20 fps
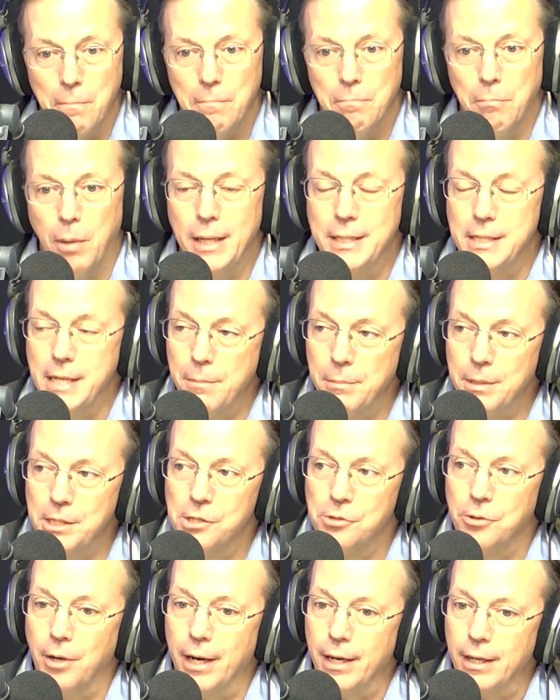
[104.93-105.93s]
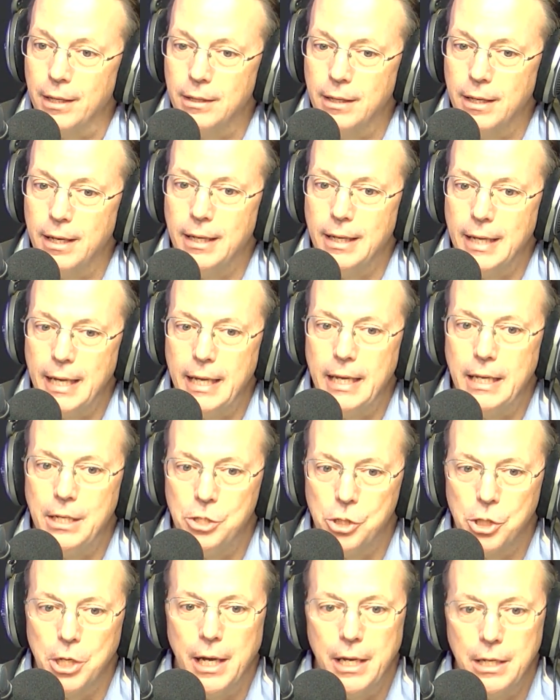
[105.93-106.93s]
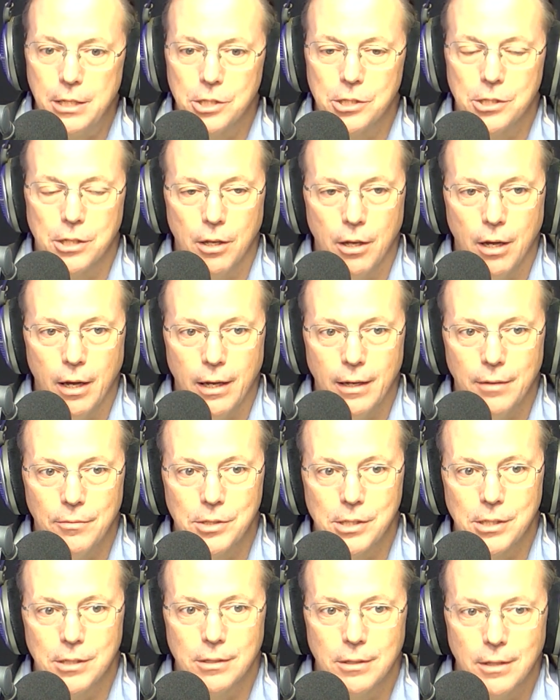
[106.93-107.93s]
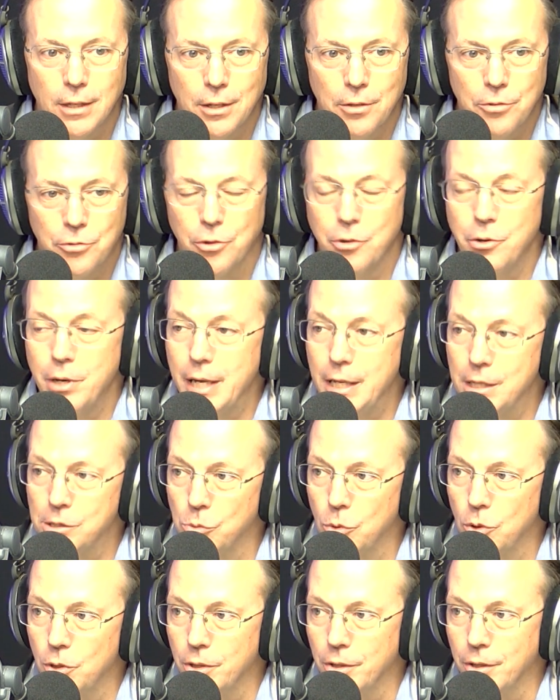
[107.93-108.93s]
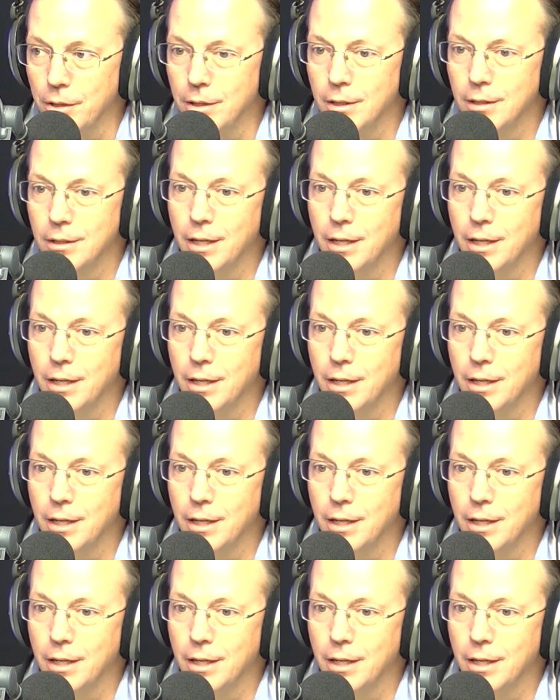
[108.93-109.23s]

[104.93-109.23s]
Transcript: by demonstrating that he changes lives through his word.